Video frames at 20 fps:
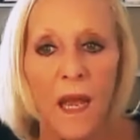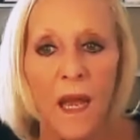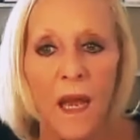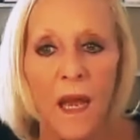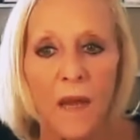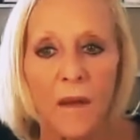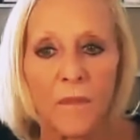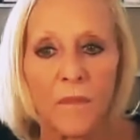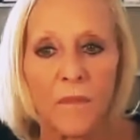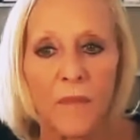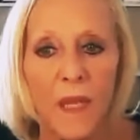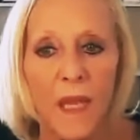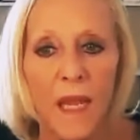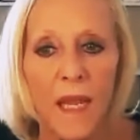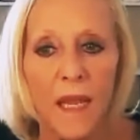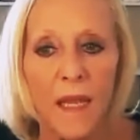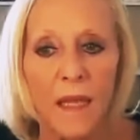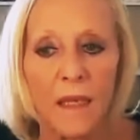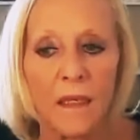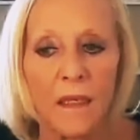Um,
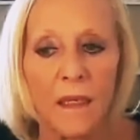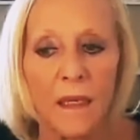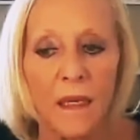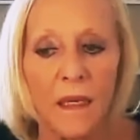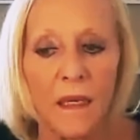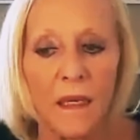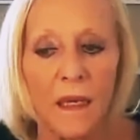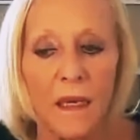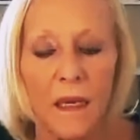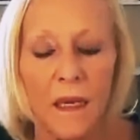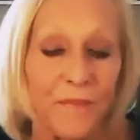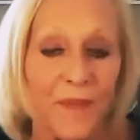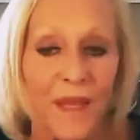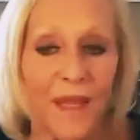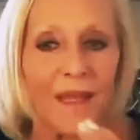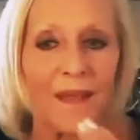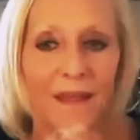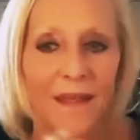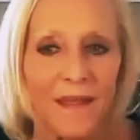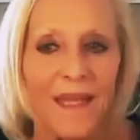and
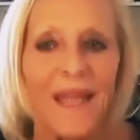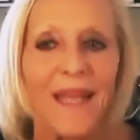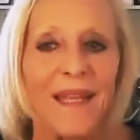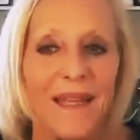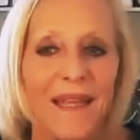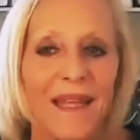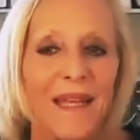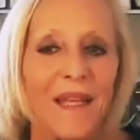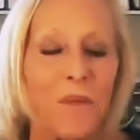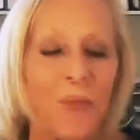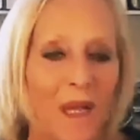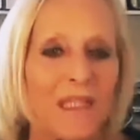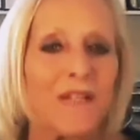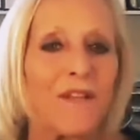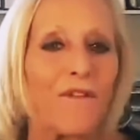anyway,